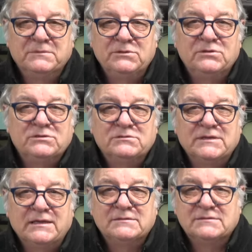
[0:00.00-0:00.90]
Use your
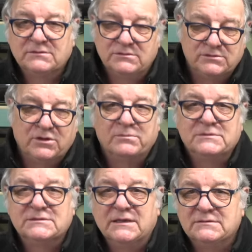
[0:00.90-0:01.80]
sense, use your
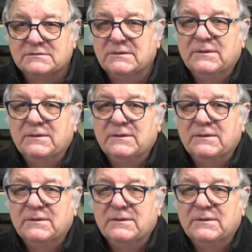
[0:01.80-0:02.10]
common sense.